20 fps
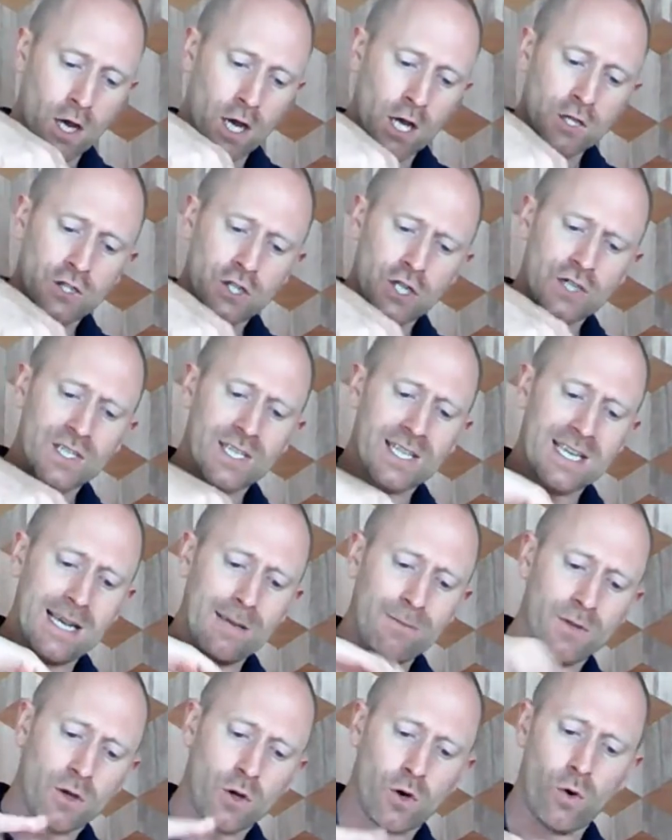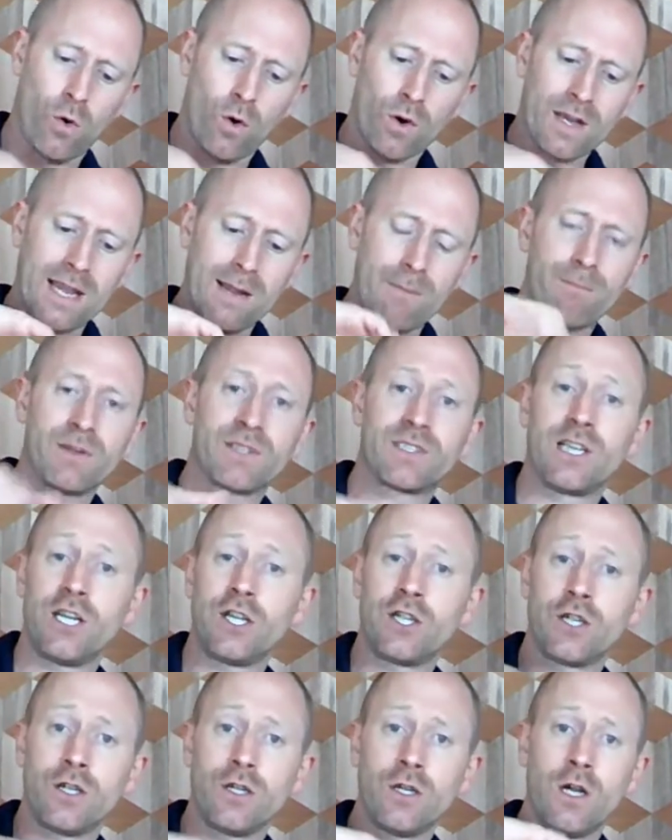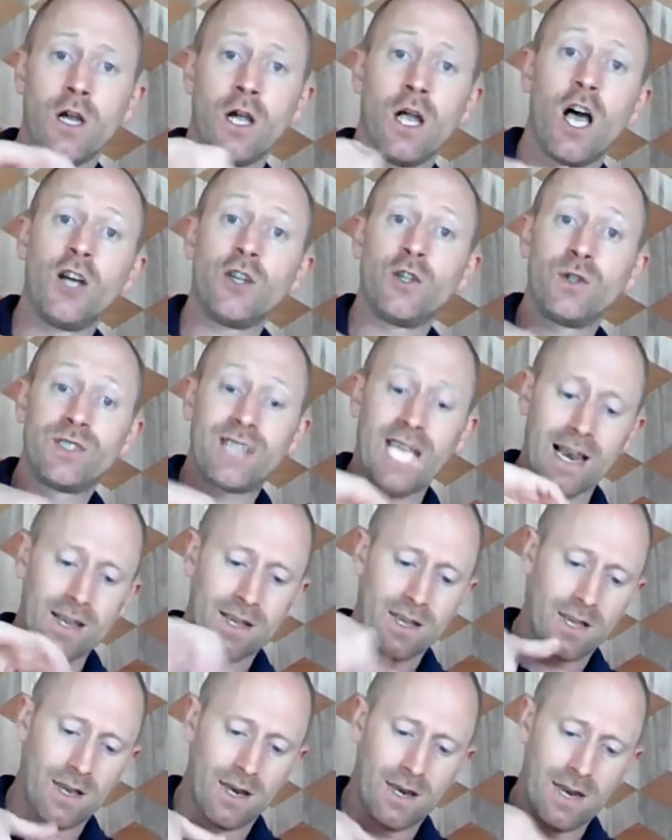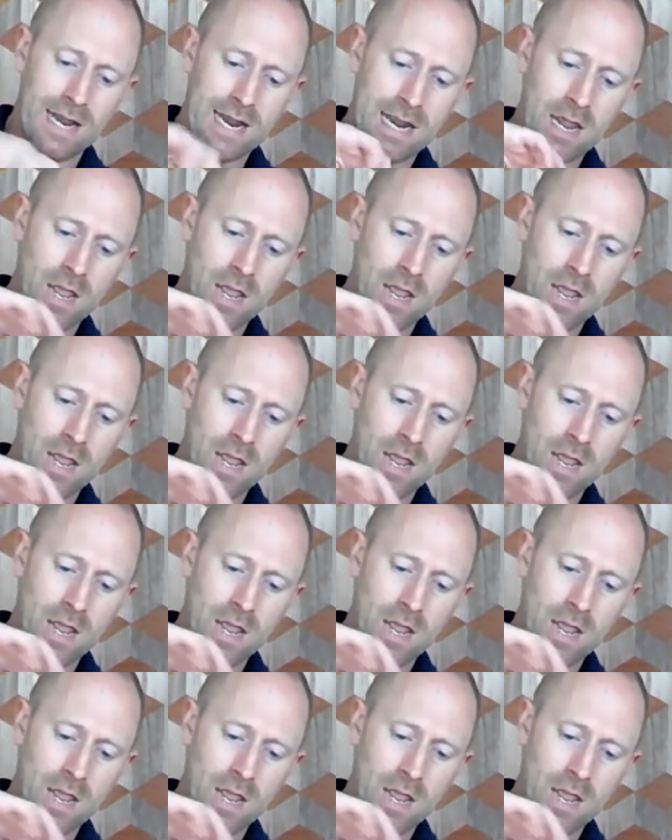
just to keep the cork in position as you delicately